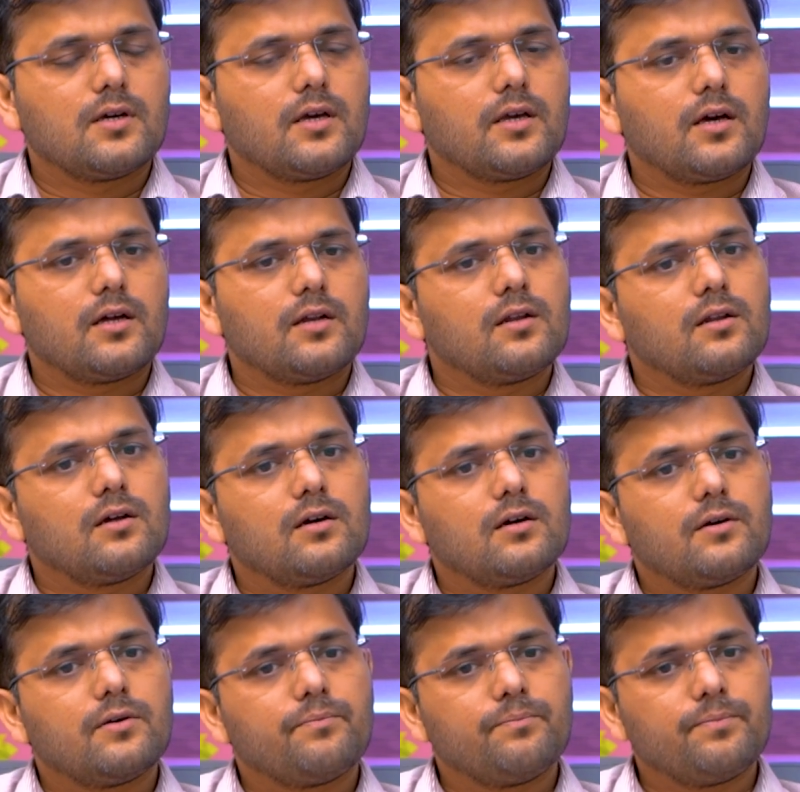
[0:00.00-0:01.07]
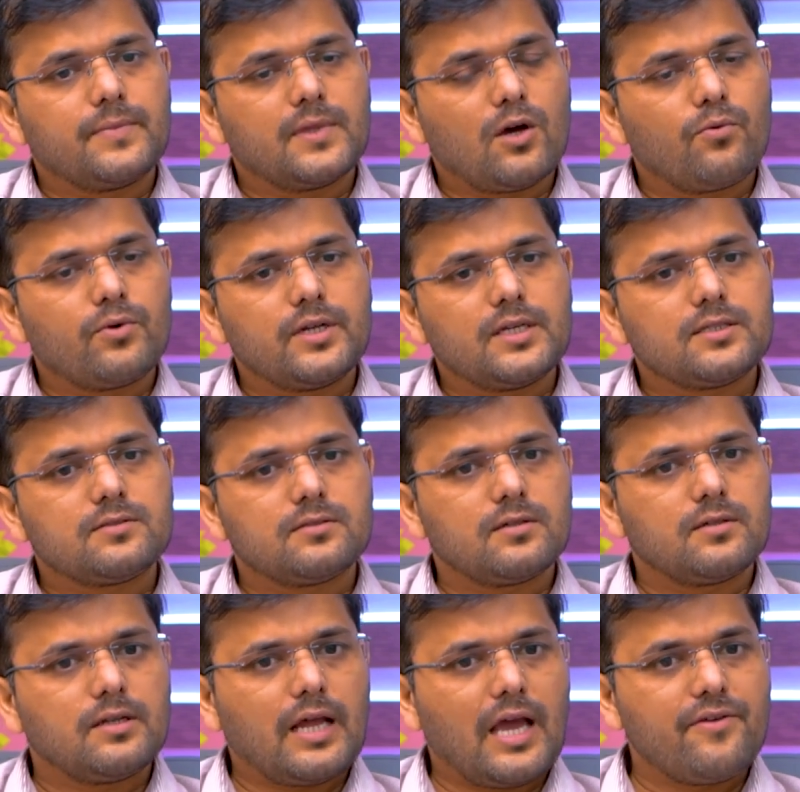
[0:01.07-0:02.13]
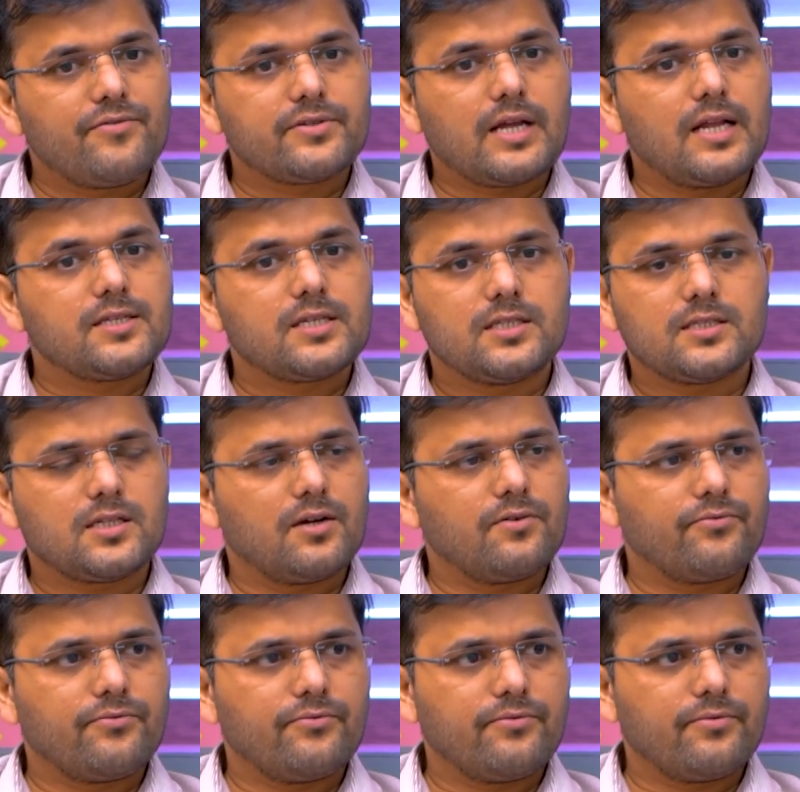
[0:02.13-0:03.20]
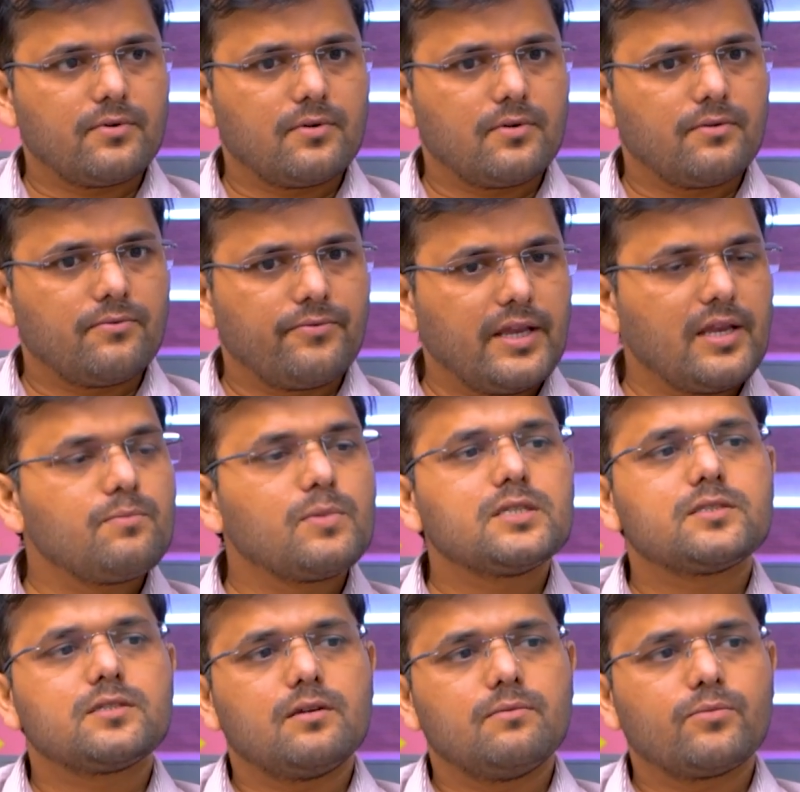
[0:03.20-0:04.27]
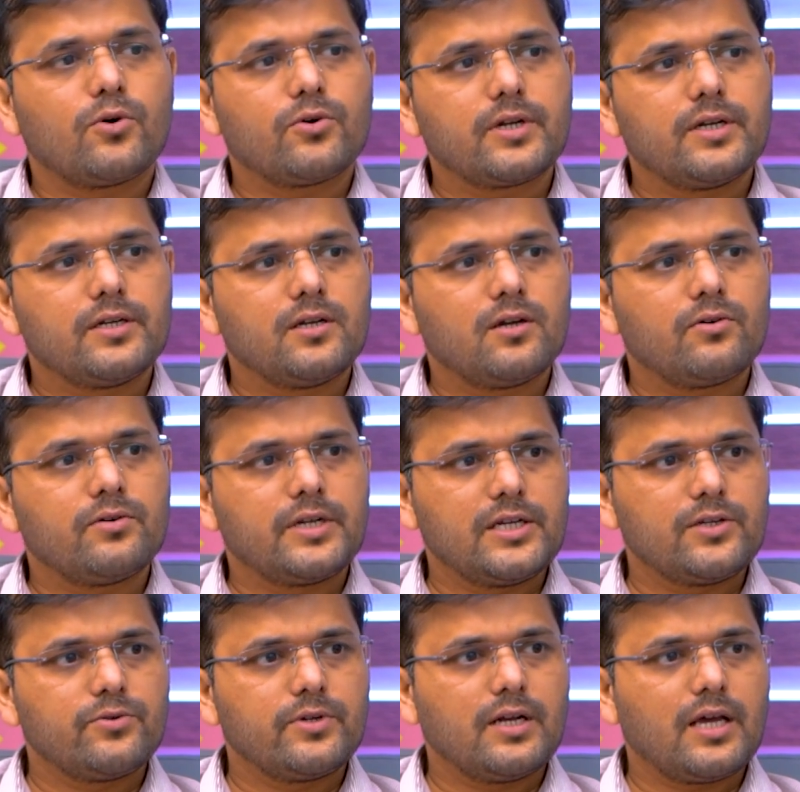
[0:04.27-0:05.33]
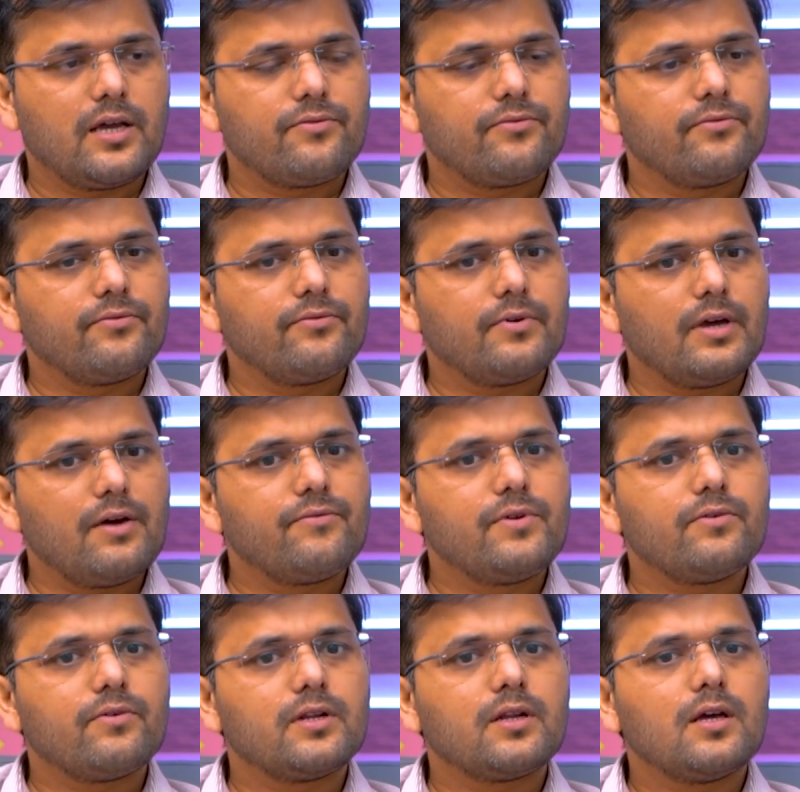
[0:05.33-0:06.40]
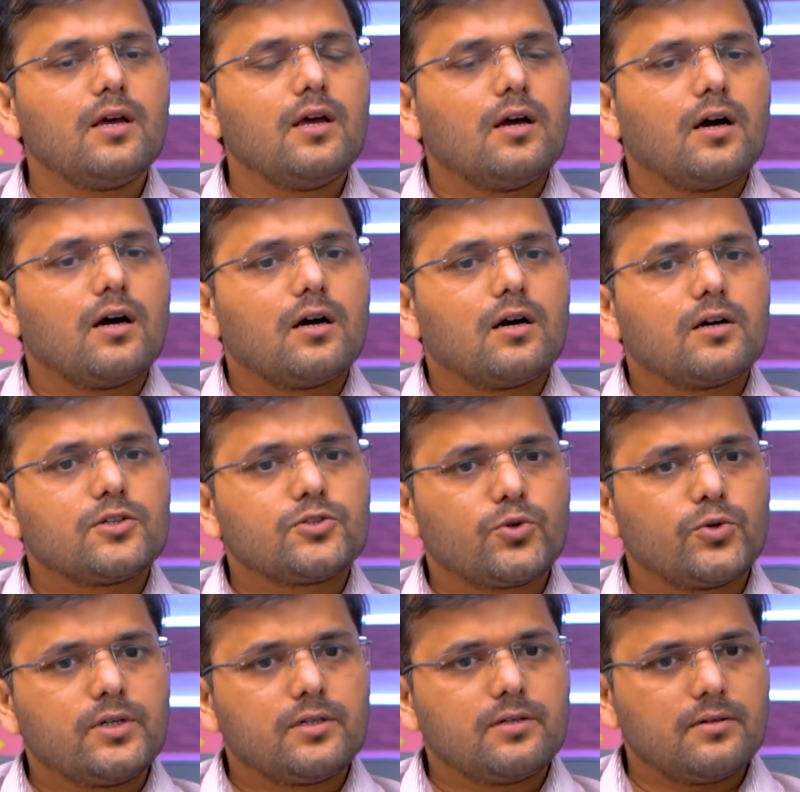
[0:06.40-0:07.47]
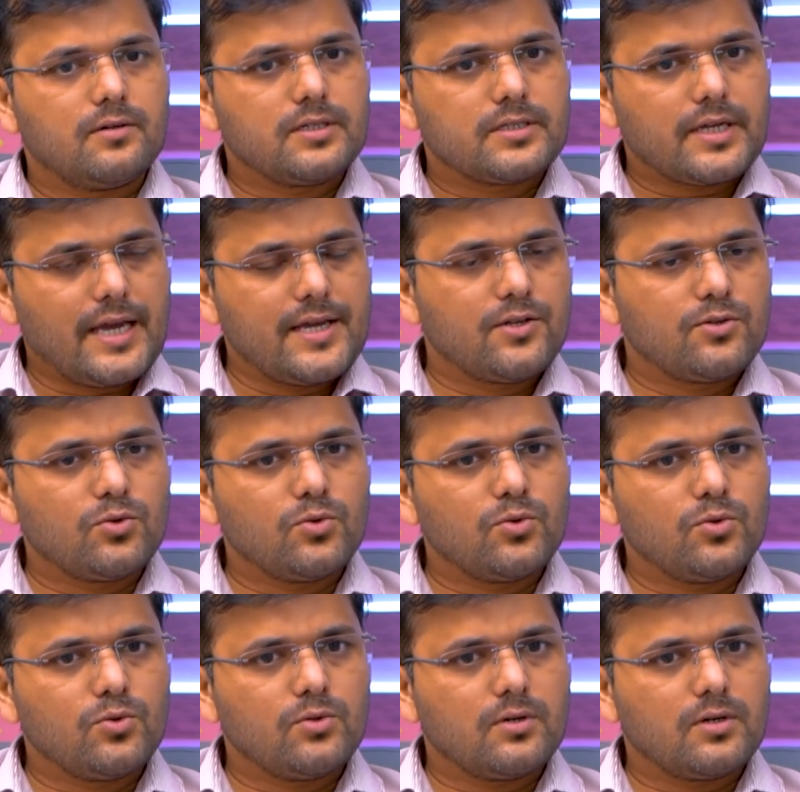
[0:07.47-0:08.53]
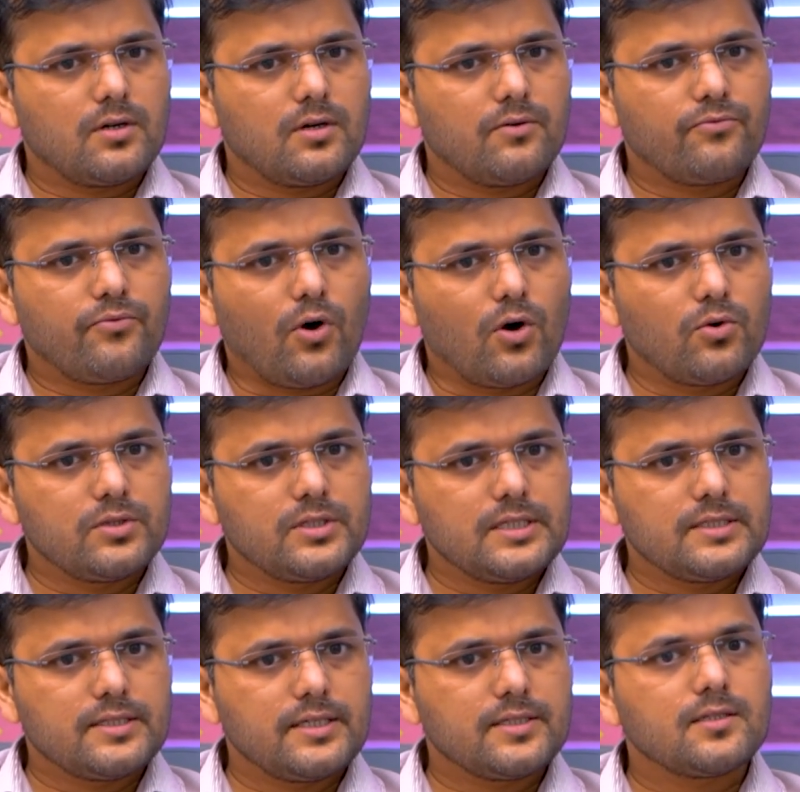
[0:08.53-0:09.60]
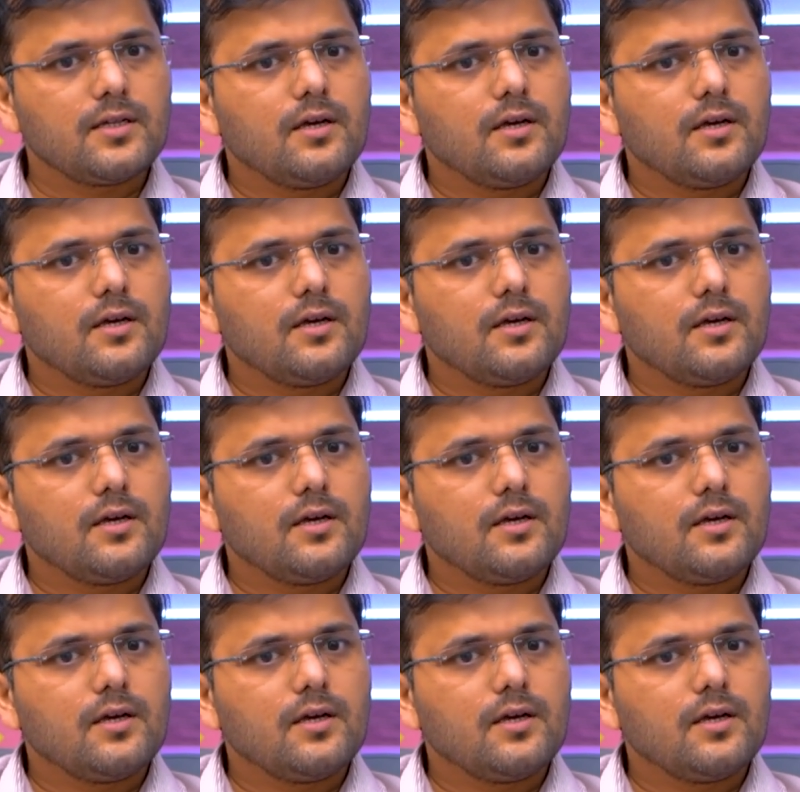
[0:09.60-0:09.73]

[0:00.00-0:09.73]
Yeah, nowadays lifestyle changes are very much important in our day-to-day life. Everyone should try to follow these things.